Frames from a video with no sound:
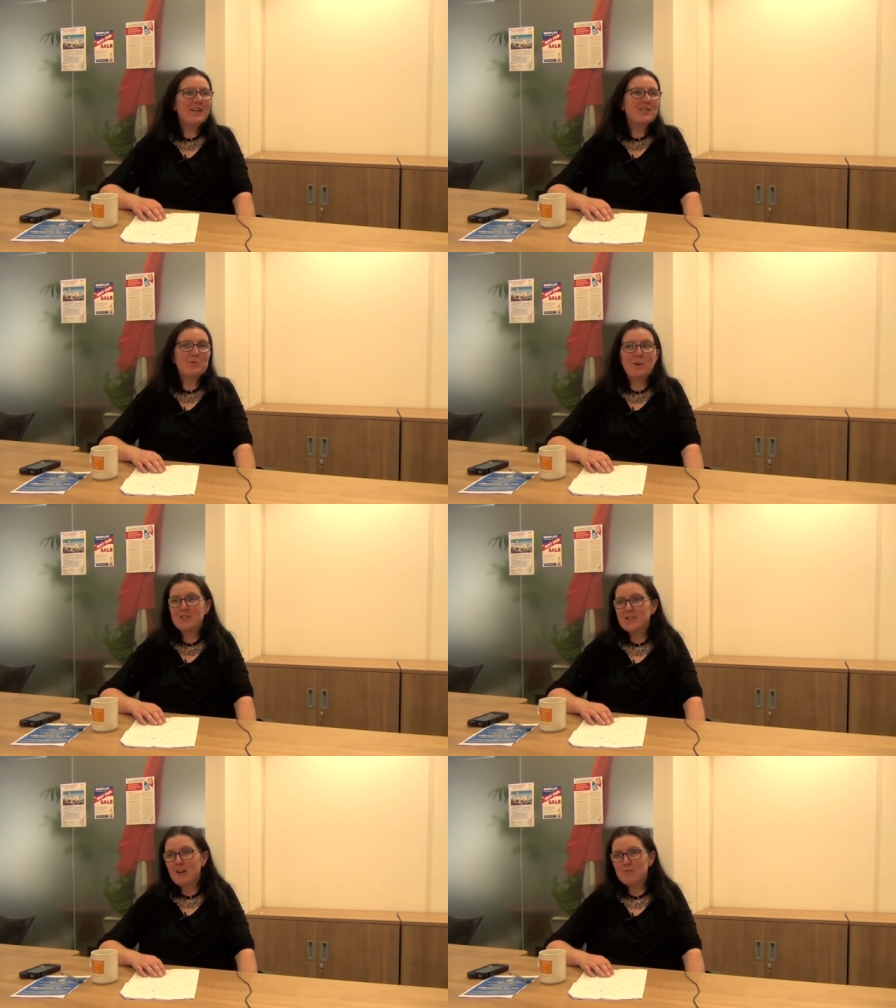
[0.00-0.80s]
She
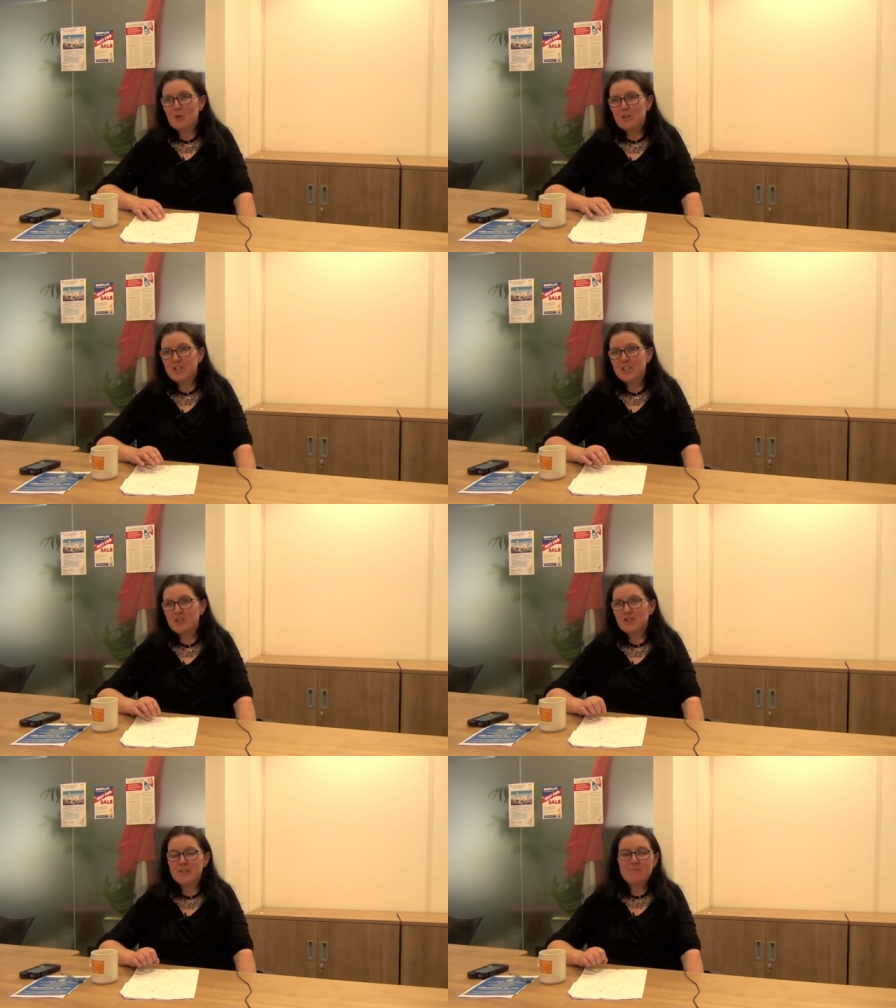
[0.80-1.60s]
wanted to have more
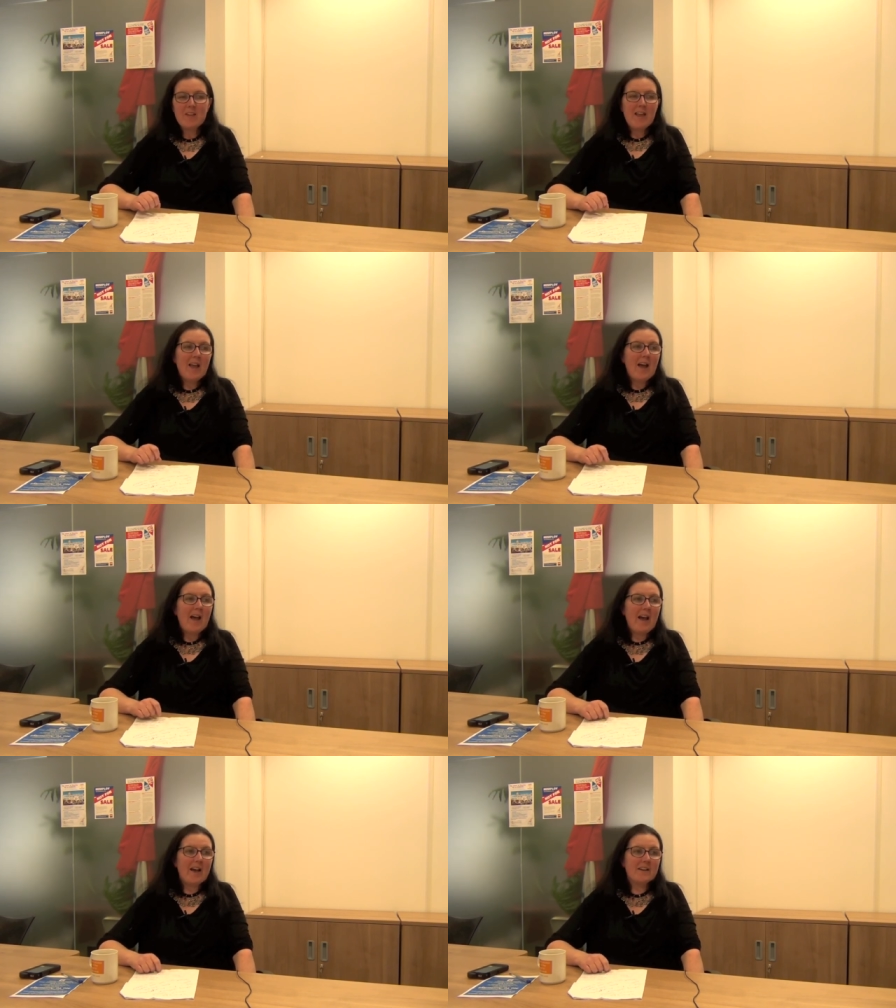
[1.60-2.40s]
children,
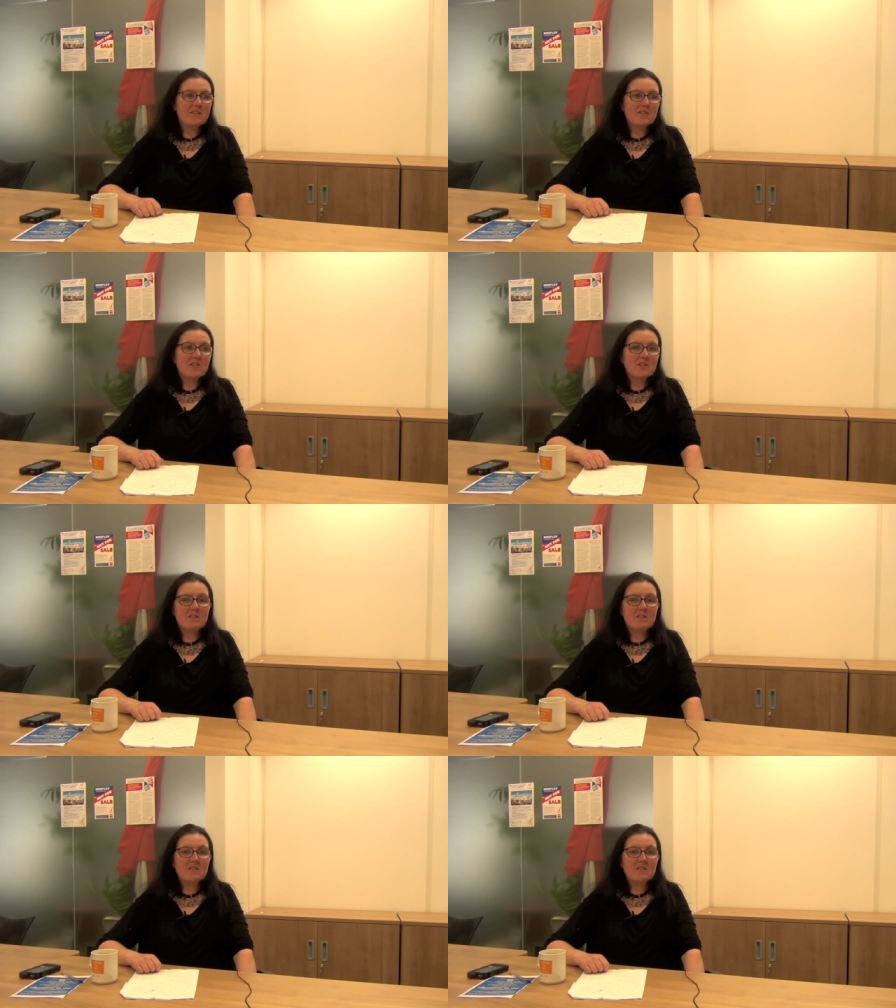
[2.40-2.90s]
and